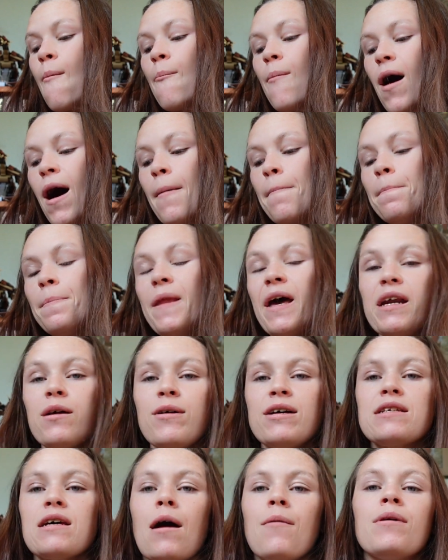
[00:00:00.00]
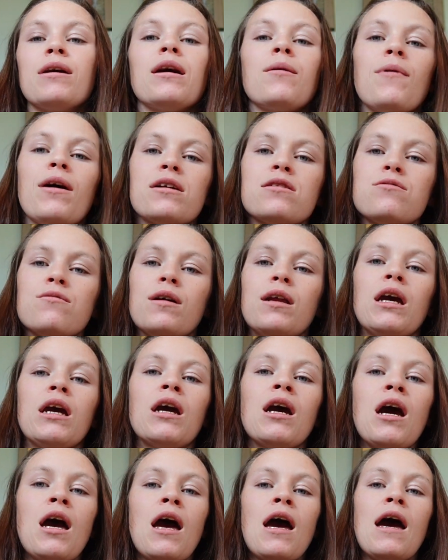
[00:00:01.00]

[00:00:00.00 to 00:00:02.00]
But anyways, I'm going to get back to reading